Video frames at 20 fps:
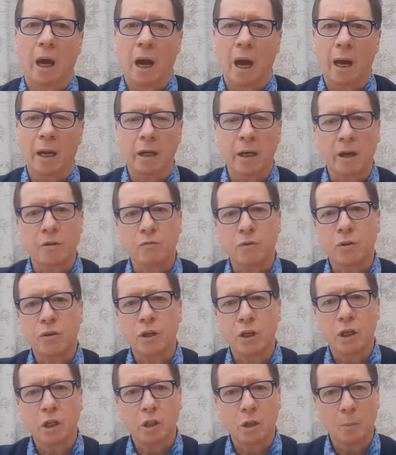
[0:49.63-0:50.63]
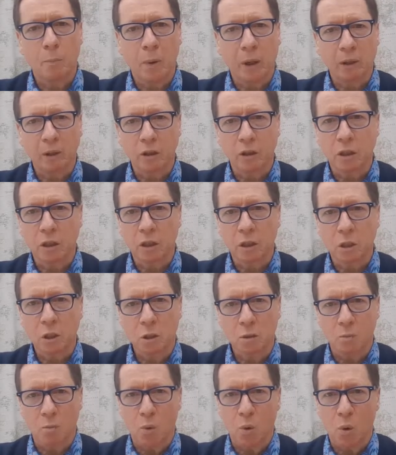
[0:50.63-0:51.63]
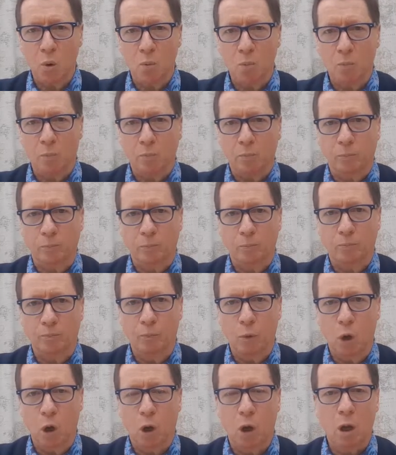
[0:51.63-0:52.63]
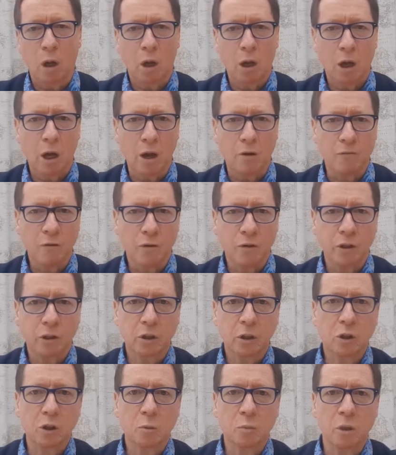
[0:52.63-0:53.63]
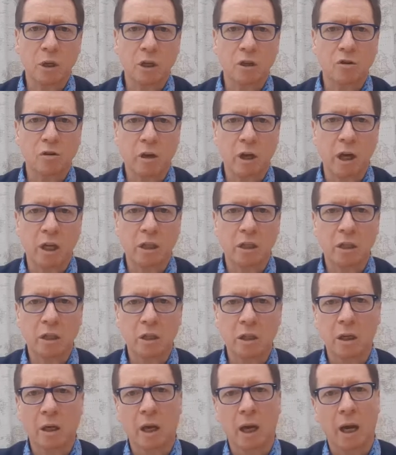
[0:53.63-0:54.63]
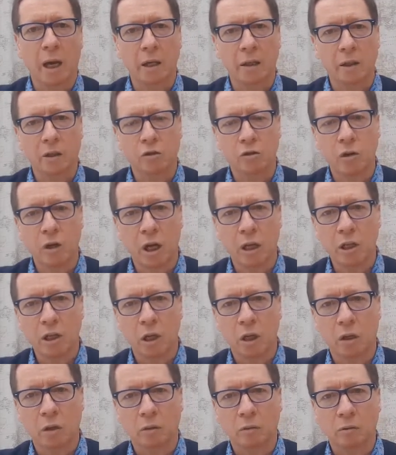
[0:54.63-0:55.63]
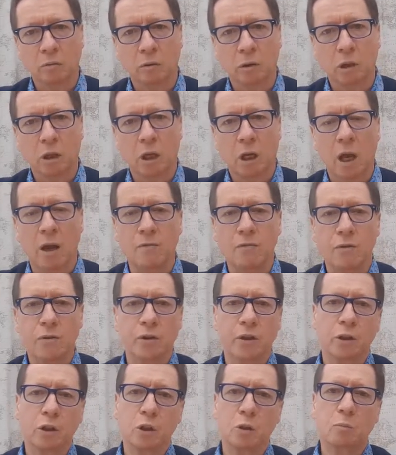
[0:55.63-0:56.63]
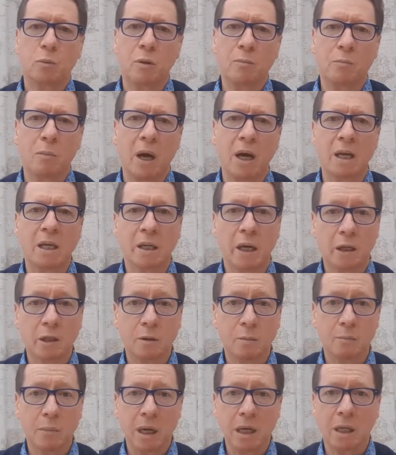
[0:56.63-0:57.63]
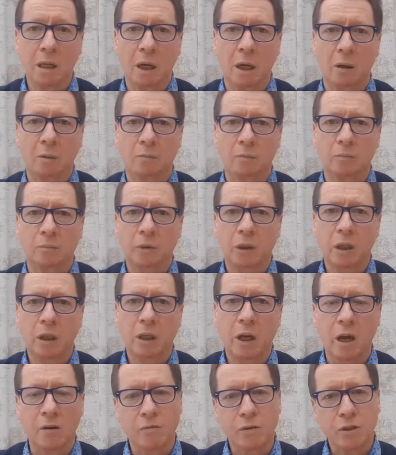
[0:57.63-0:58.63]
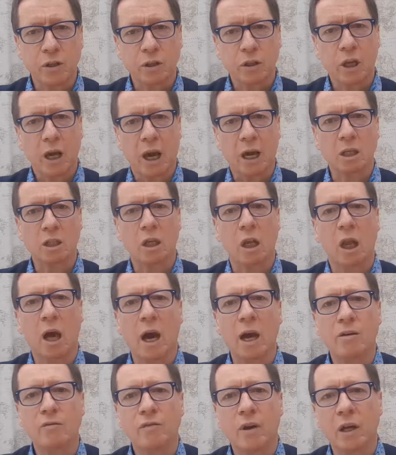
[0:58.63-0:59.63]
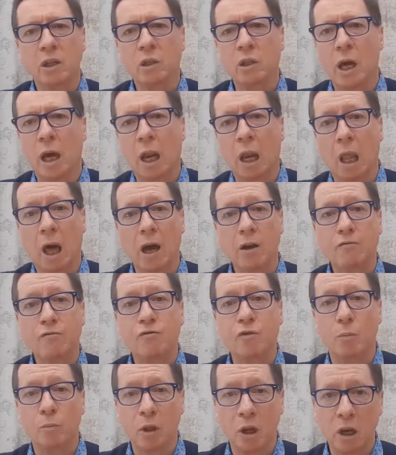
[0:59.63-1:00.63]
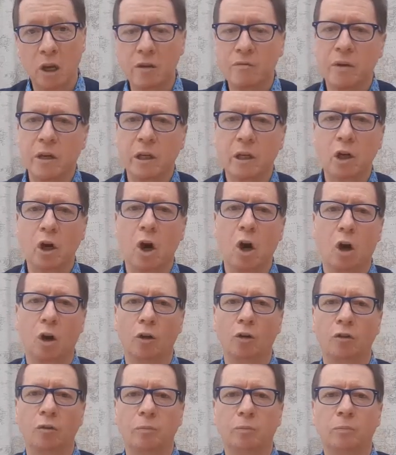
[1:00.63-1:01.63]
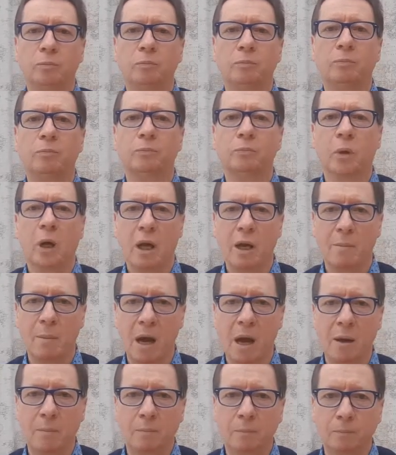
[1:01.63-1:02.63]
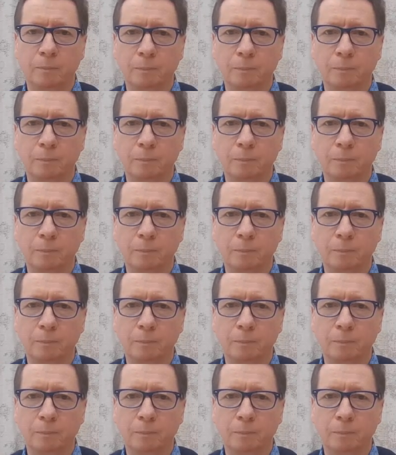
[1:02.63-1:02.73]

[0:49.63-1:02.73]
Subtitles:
and everything is abundantly simple. Everything that has been created had a creator. Everything that's been made has a maker. Everything that has life has that life from the living God. Amen.